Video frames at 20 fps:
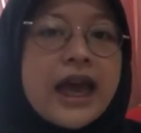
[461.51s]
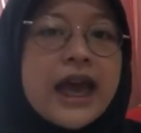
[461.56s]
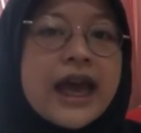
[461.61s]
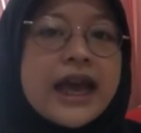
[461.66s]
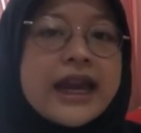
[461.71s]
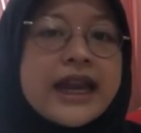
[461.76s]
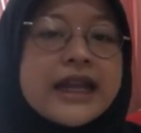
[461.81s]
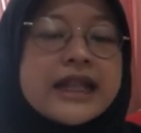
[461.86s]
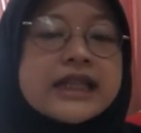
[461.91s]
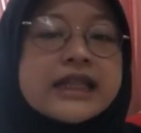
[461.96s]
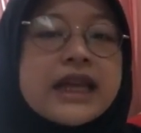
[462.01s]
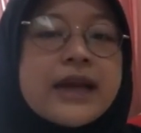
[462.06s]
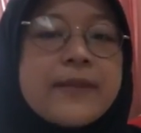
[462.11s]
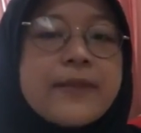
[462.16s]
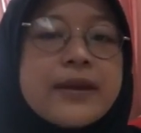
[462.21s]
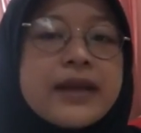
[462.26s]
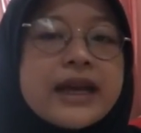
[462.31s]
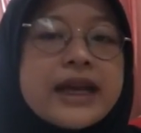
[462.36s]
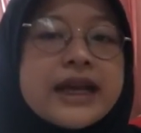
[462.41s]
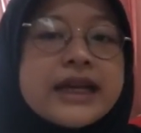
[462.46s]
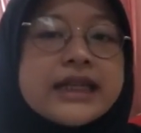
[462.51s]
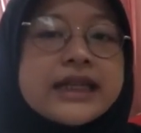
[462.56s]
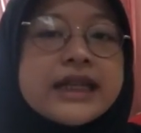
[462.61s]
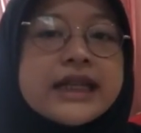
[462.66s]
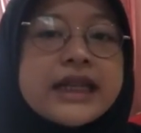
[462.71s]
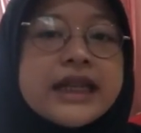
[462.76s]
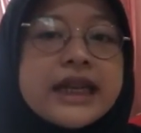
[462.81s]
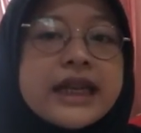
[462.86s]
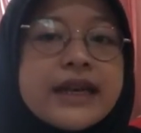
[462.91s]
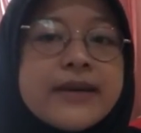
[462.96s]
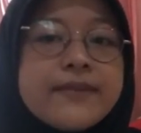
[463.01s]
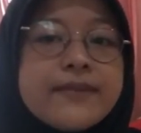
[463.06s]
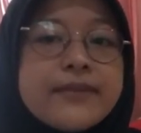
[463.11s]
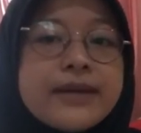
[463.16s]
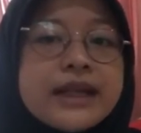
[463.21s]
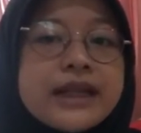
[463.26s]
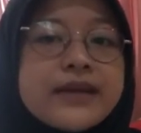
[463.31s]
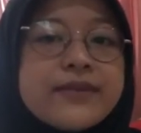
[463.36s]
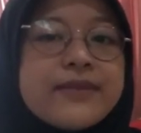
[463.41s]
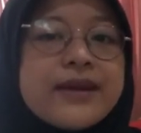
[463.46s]
and its application in
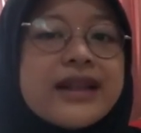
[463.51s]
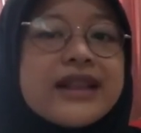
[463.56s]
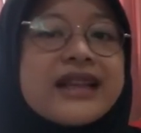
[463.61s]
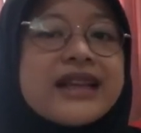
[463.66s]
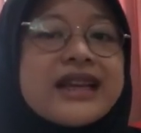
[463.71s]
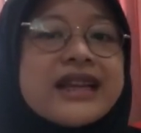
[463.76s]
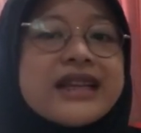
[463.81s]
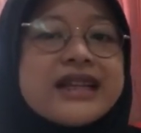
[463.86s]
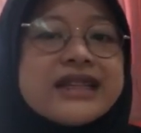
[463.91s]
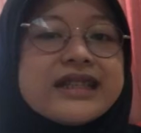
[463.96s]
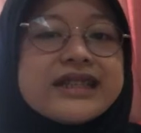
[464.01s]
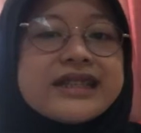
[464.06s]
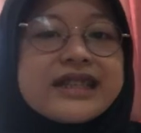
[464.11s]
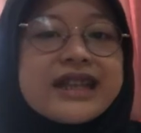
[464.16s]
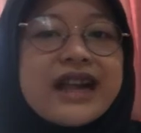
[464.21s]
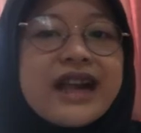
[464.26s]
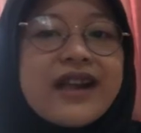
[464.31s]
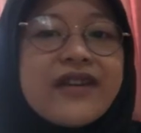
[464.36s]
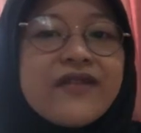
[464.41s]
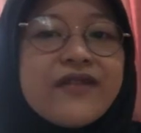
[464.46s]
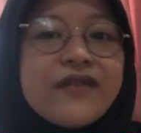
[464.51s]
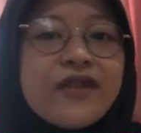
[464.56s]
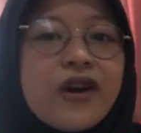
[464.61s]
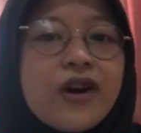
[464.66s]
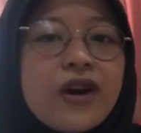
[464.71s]
mathematics itself